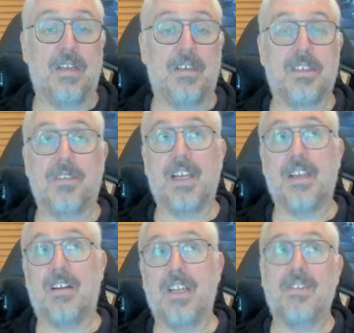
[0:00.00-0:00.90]
So they
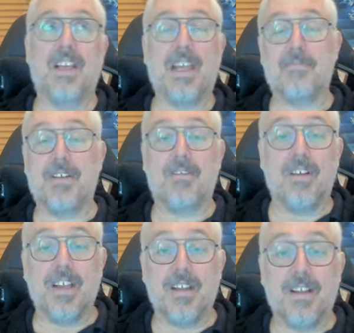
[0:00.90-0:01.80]
can't even get that bit
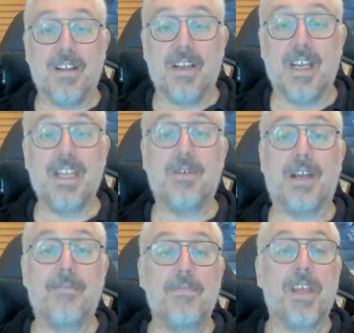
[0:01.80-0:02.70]
right. Anyway,
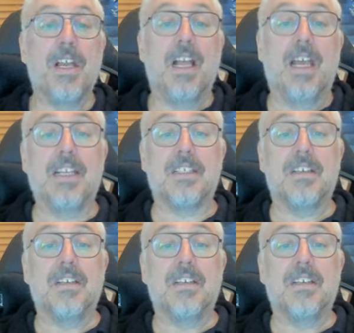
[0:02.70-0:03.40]
it's